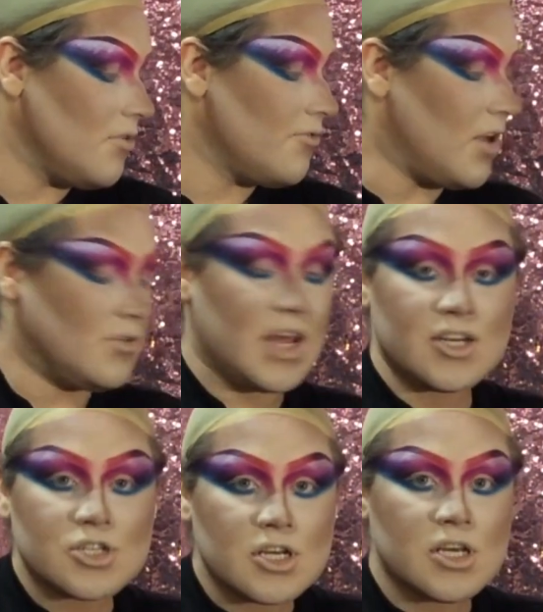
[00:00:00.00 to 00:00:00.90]

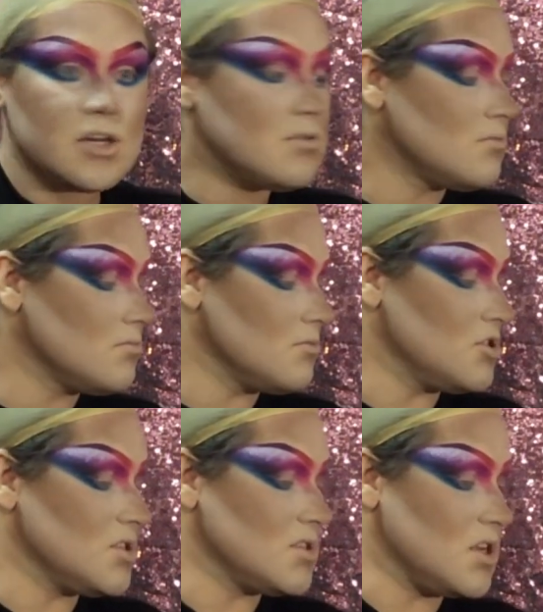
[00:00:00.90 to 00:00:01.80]
foundation.
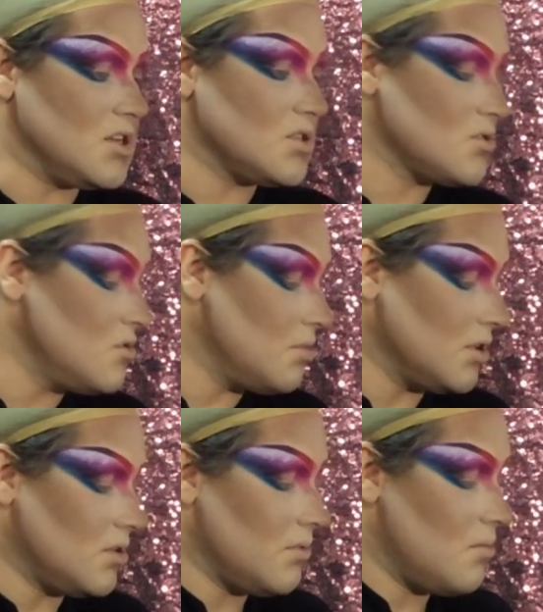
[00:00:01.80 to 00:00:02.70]
Just gonna scoop a
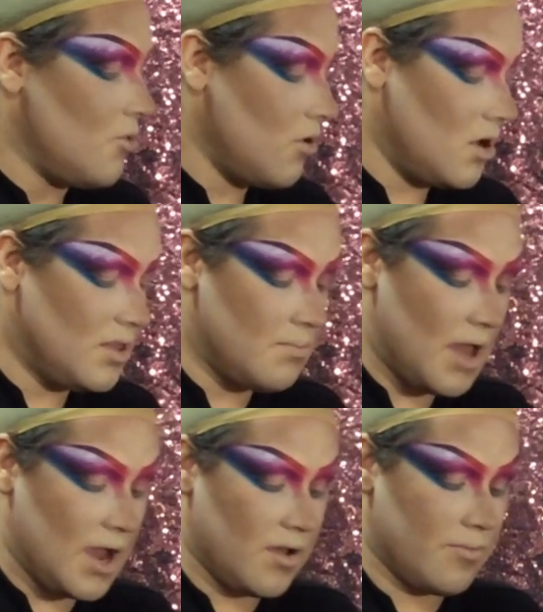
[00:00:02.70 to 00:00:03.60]
little bit more on the
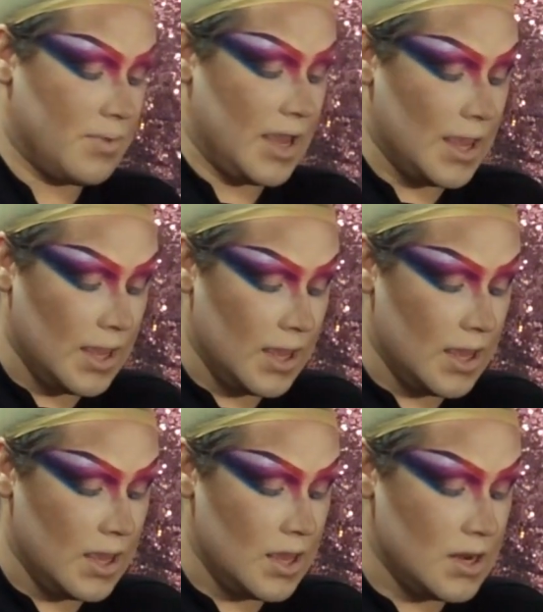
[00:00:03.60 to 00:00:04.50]
back of my
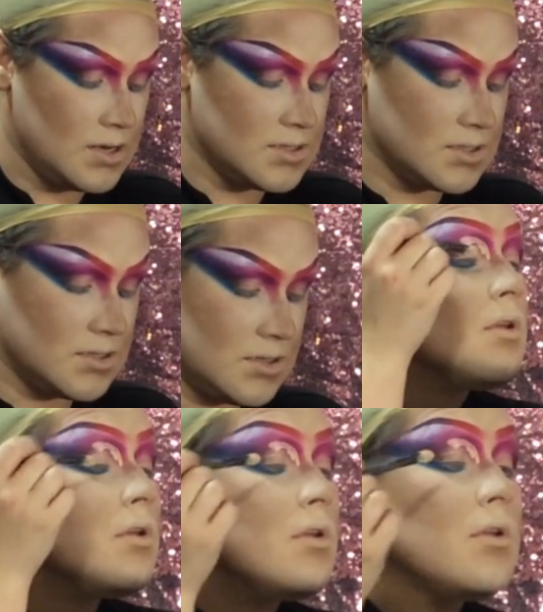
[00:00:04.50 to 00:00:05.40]
hand.
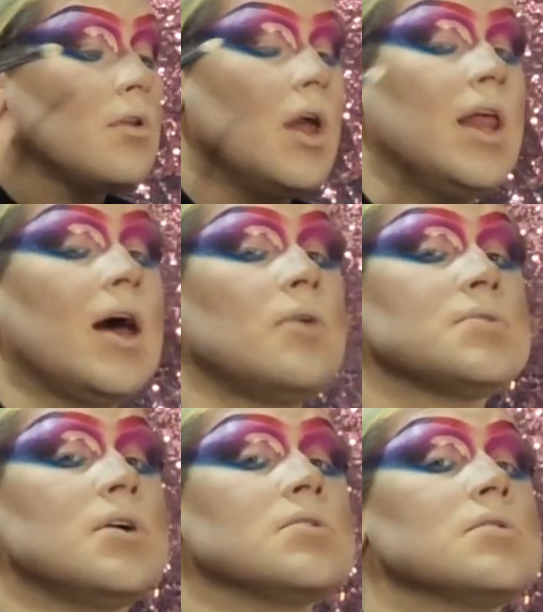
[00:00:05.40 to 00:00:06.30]
And it
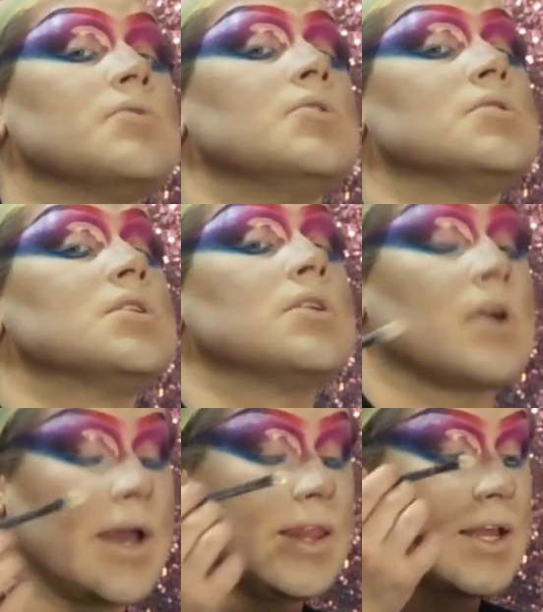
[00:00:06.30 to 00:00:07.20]
helps also if you tilt your head